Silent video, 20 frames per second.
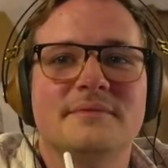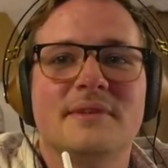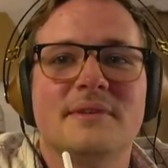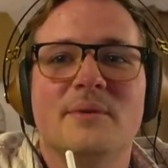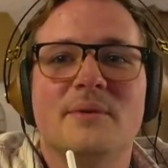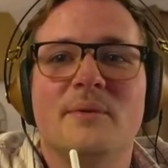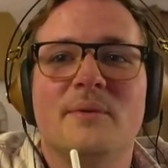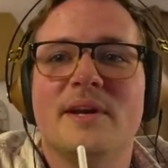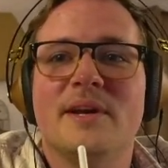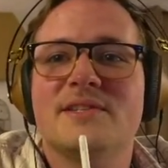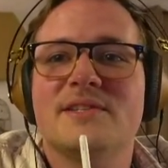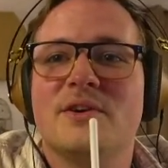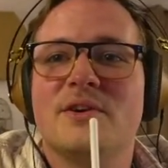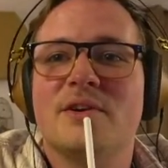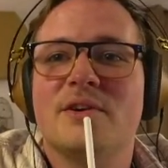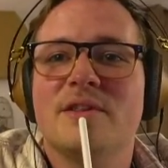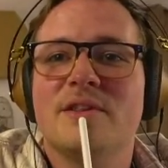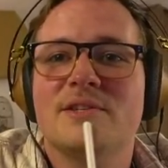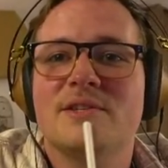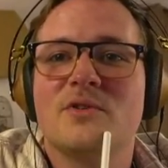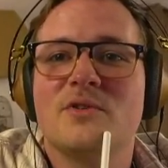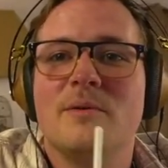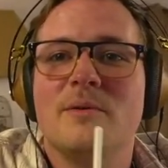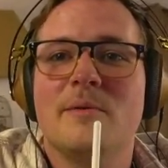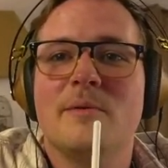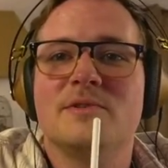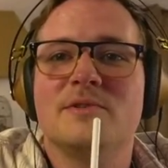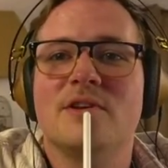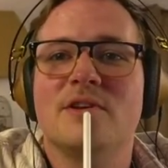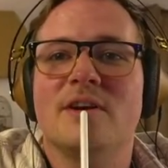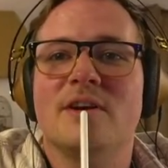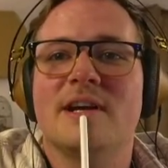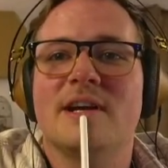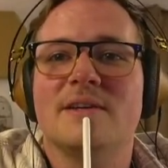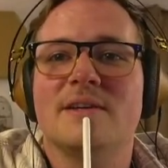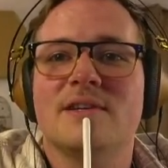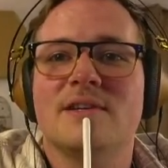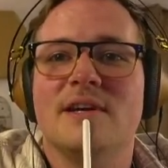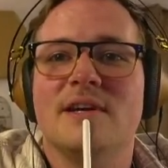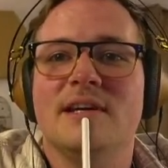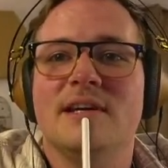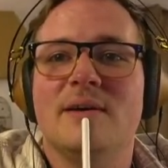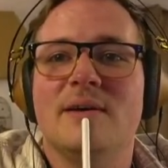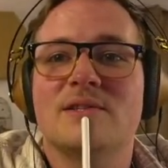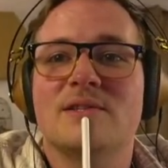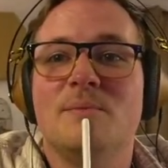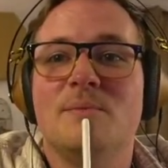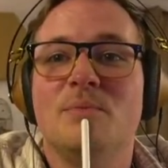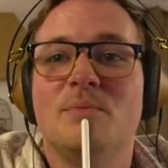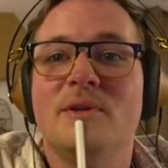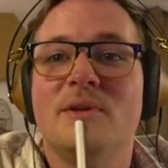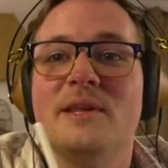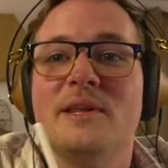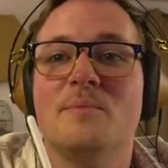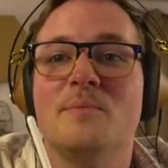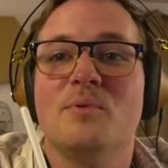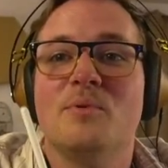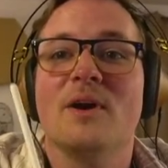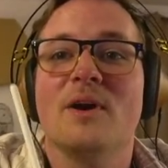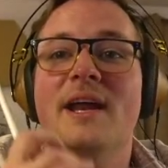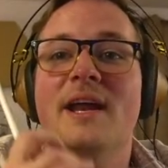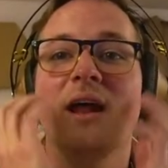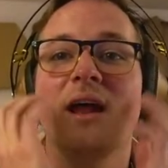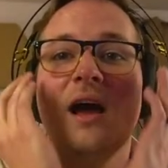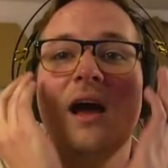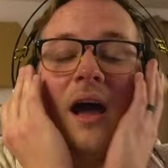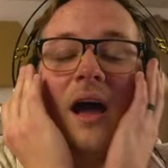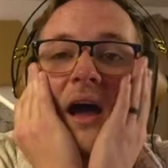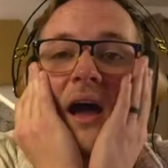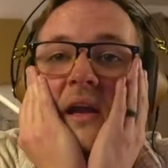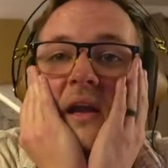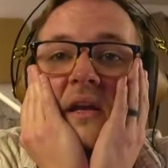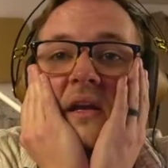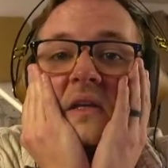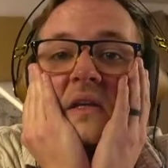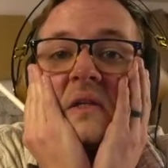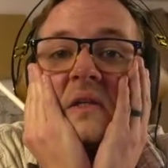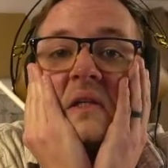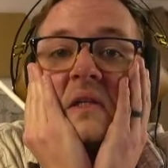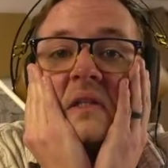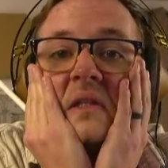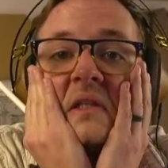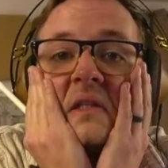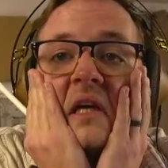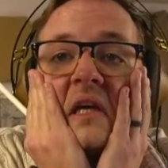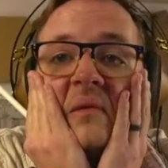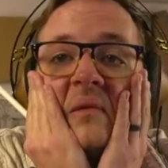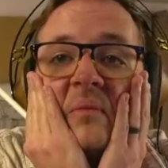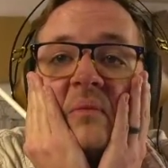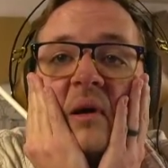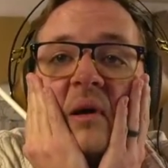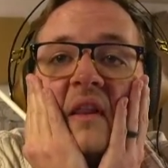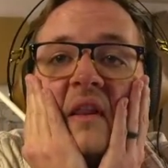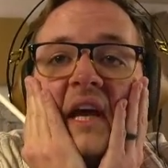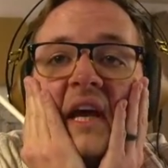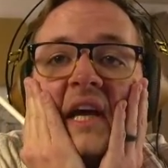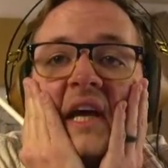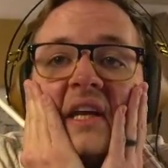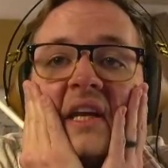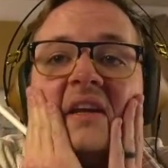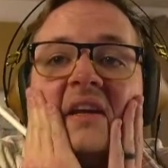I started the stream, it was dark outside. Now it's completely bright. Did you just stay up all night?